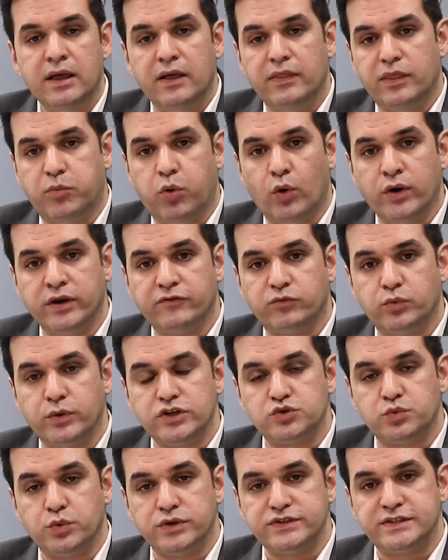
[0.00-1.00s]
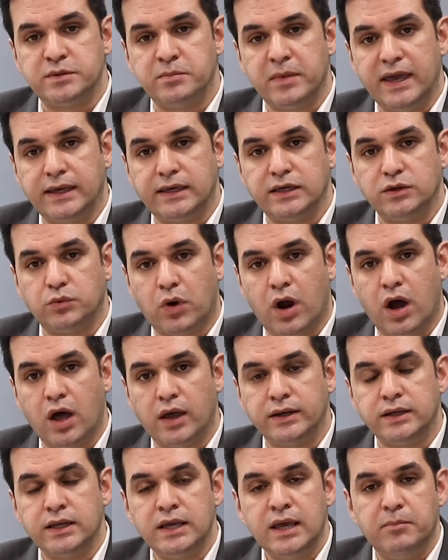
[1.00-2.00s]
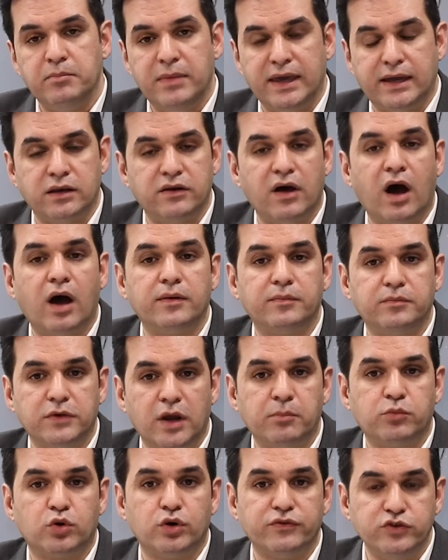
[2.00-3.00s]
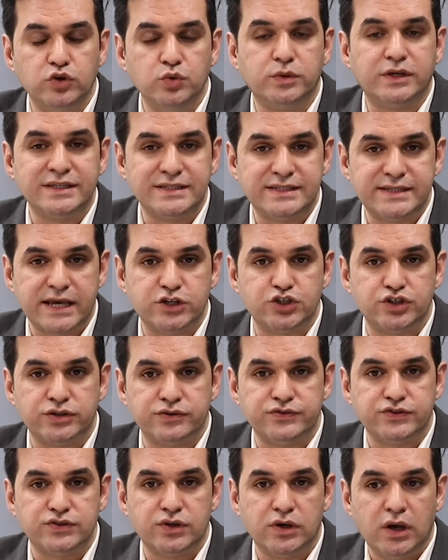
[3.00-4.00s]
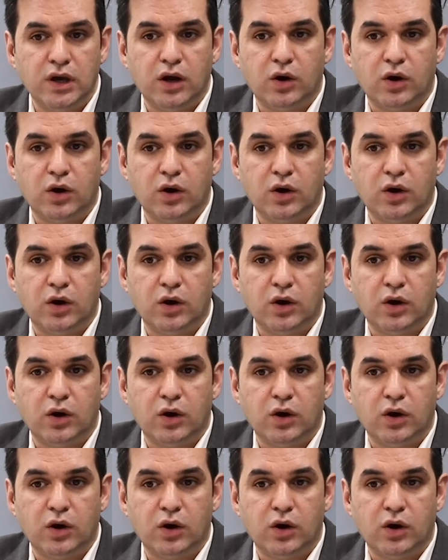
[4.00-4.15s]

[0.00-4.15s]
the point of which was to make Iran make a number of new concessions